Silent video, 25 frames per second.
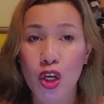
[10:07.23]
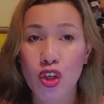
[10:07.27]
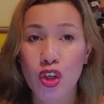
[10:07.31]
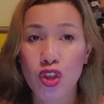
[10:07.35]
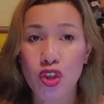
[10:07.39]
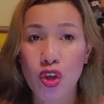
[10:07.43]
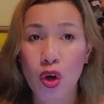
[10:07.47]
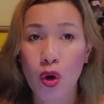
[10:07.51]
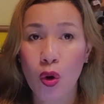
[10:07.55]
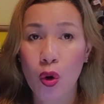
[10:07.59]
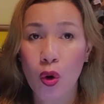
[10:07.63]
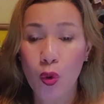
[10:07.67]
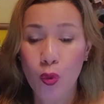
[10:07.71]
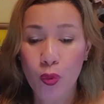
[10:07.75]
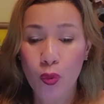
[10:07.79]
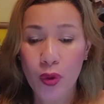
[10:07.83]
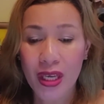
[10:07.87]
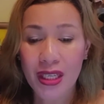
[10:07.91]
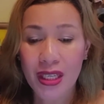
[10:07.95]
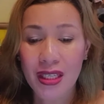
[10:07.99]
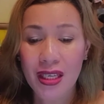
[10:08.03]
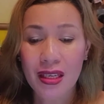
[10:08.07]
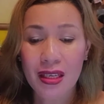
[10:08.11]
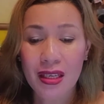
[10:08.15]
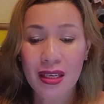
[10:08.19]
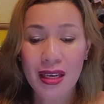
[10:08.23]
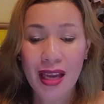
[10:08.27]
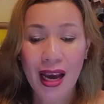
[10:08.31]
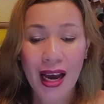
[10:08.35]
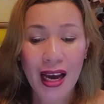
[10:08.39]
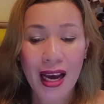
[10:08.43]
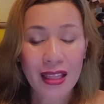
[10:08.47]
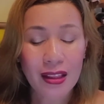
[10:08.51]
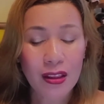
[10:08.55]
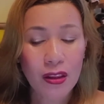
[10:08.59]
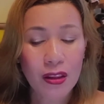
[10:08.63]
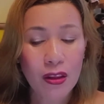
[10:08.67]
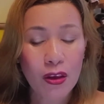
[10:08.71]
So, we did
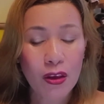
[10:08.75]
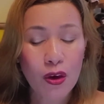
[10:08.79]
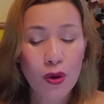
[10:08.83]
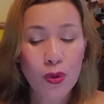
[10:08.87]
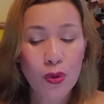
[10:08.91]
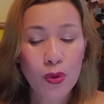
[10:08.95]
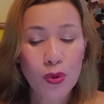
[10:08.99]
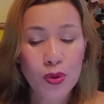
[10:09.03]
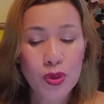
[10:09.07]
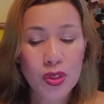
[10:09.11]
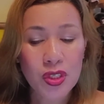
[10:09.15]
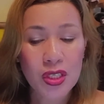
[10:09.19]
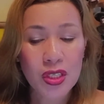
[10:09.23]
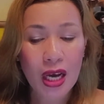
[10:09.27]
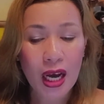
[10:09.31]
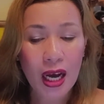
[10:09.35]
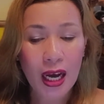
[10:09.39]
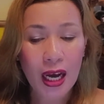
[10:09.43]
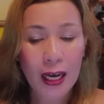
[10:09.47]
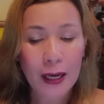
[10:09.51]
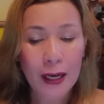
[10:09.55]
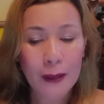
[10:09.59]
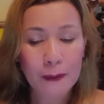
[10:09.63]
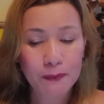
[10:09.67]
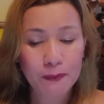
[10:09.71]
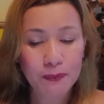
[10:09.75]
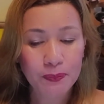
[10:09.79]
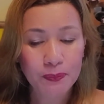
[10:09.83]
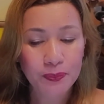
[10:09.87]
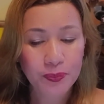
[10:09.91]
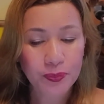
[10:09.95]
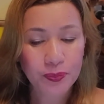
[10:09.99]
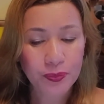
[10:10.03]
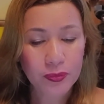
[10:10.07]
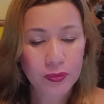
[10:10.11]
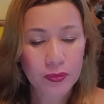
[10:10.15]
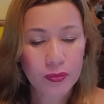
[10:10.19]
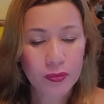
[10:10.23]
not use
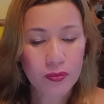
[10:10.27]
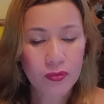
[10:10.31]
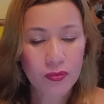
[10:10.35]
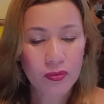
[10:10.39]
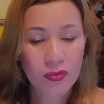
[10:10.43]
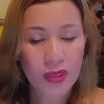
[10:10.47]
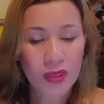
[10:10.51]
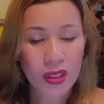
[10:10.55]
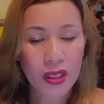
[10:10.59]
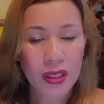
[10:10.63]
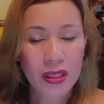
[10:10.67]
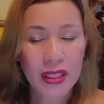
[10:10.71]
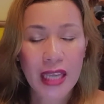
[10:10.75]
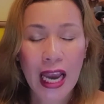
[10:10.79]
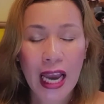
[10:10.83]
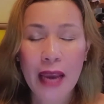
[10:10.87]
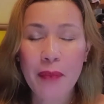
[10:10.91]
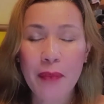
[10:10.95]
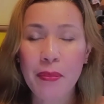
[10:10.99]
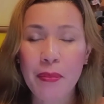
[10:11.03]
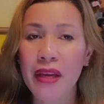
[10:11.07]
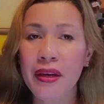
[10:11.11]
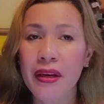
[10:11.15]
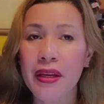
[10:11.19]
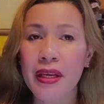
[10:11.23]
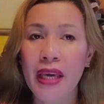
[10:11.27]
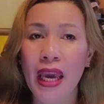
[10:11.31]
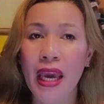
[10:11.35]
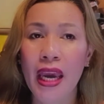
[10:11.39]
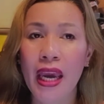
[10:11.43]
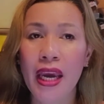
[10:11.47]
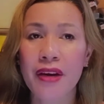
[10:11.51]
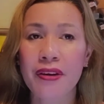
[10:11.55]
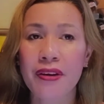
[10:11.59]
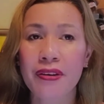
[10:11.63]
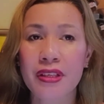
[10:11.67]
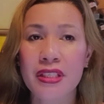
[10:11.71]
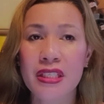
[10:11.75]
time
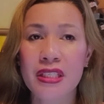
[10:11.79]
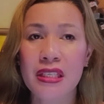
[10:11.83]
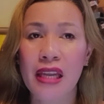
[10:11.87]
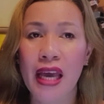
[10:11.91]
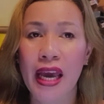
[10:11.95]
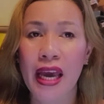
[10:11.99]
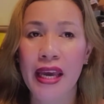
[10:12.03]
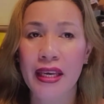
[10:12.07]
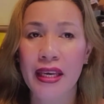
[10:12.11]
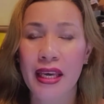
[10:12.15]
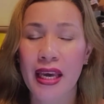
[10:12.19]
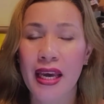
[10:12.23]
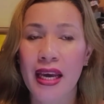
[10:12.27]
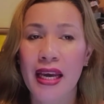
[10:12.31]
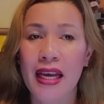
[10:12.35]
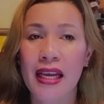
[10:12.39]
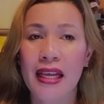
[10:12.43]
indicators like